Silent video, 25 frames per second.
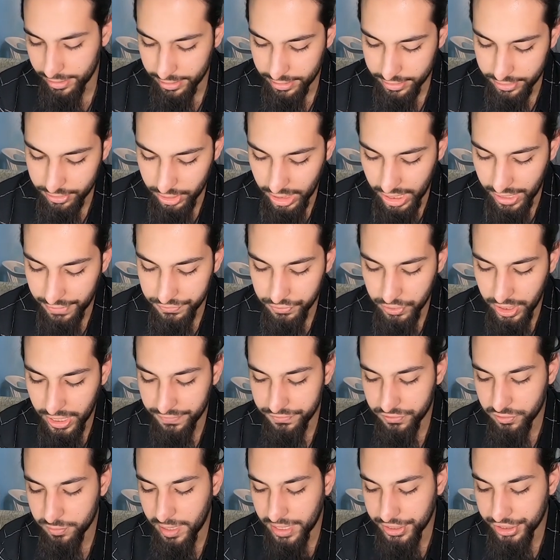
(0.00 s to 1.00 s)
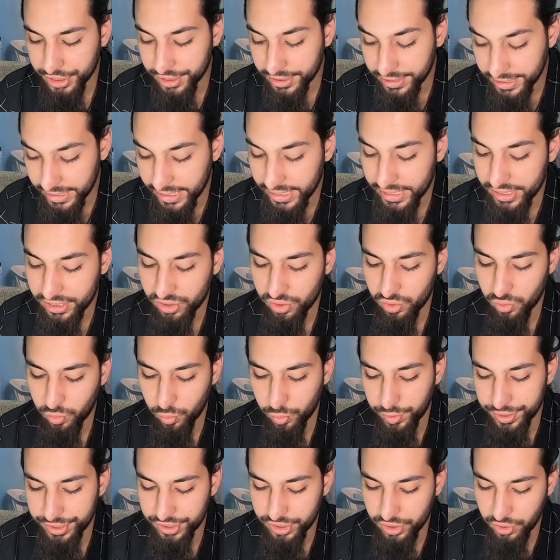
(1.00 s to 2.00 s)
So now you have to match these
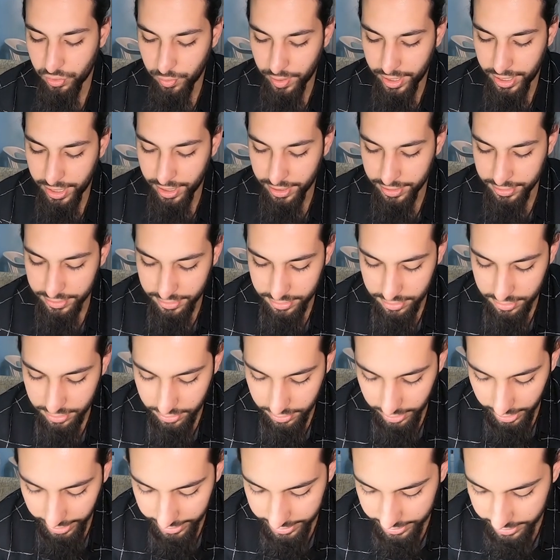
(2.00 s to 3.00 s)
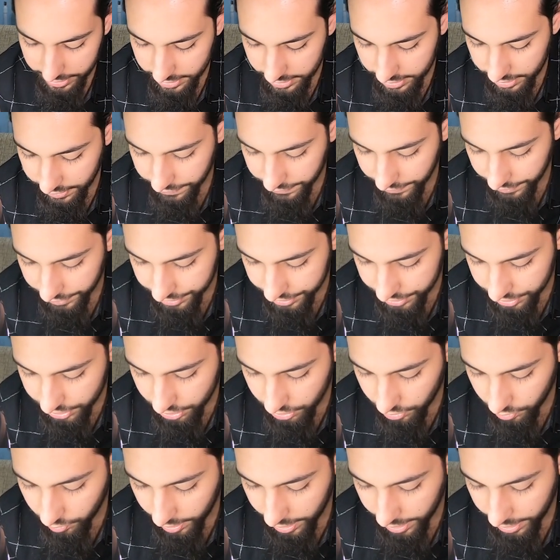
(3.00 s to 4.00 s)
with squares. Okay, this is the first
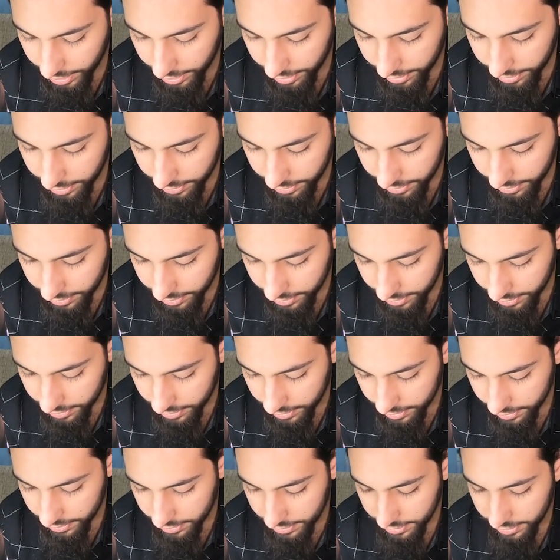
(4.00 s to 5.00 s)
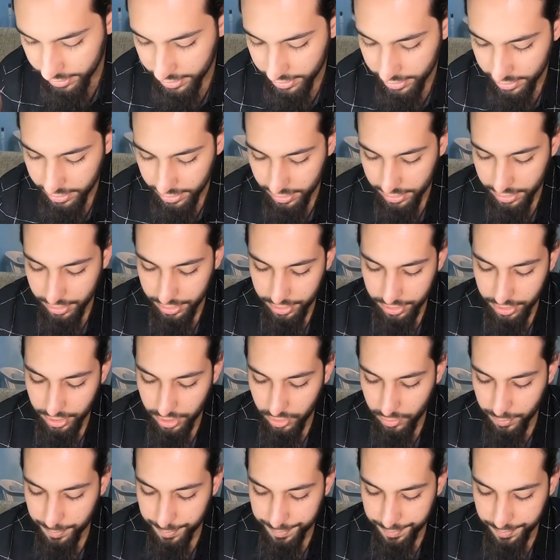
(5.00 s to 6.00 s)
square.
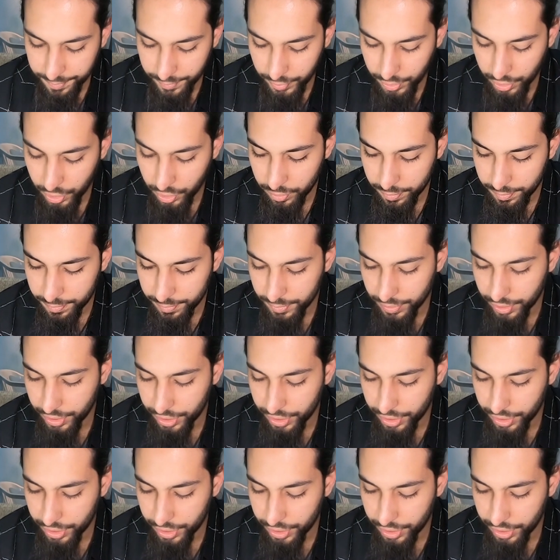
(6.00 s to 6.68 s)
Nope. No.